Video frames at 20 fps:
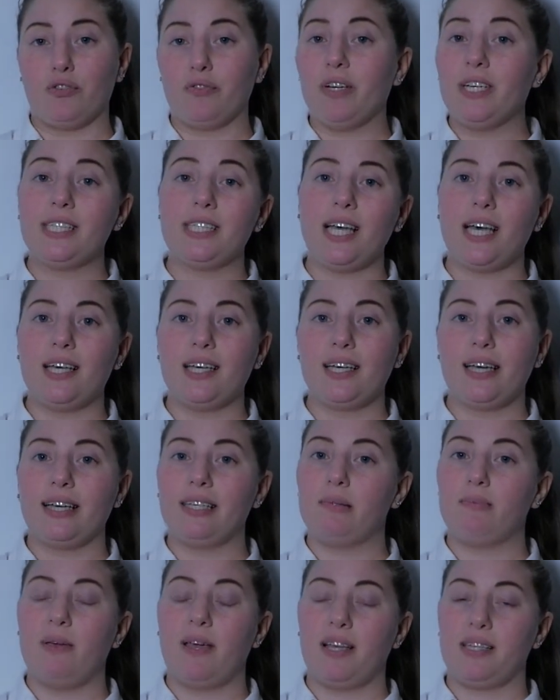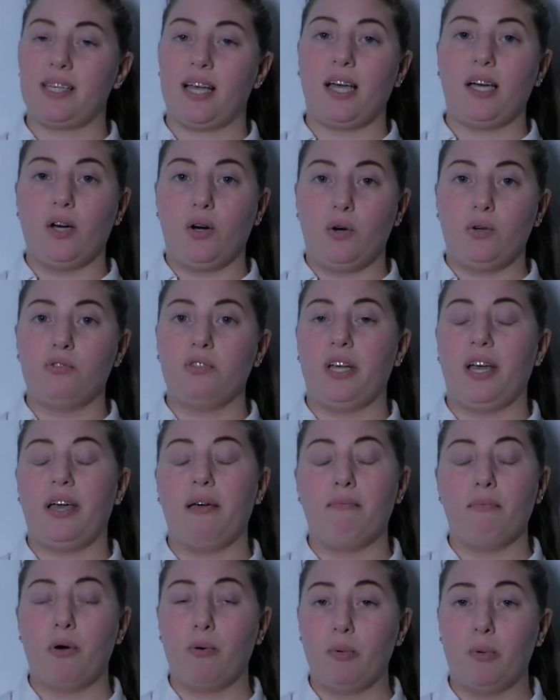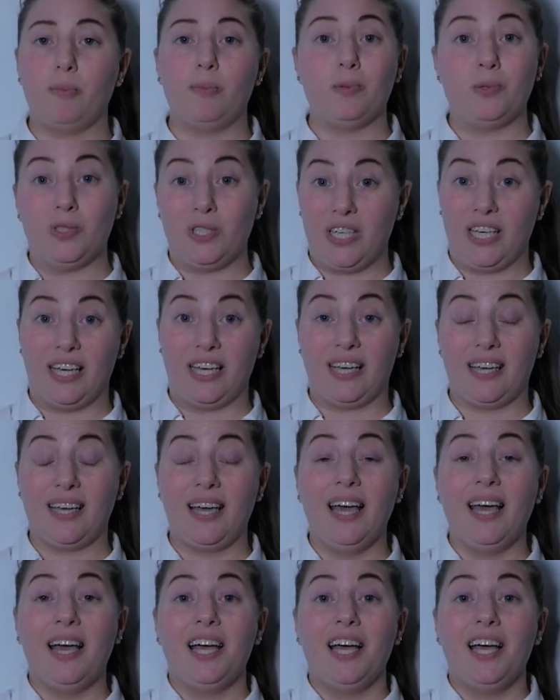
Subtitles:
reselling is because I owned a mobile boutique.